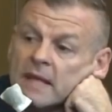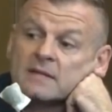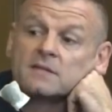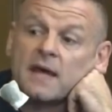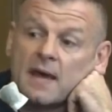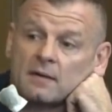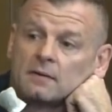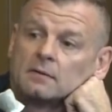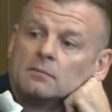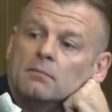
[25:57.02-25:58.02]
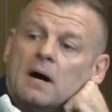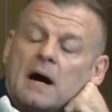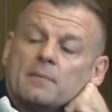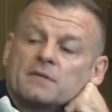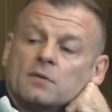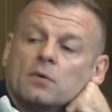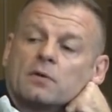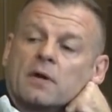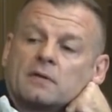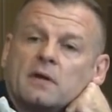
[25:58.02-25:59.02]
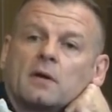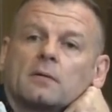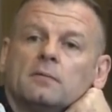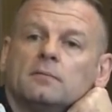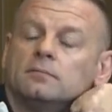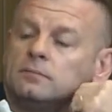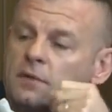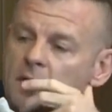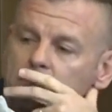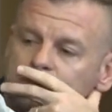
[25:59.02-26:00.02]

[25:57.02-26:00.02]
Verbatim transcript: That's dad. Mom is the one right there. Right here. Yeah.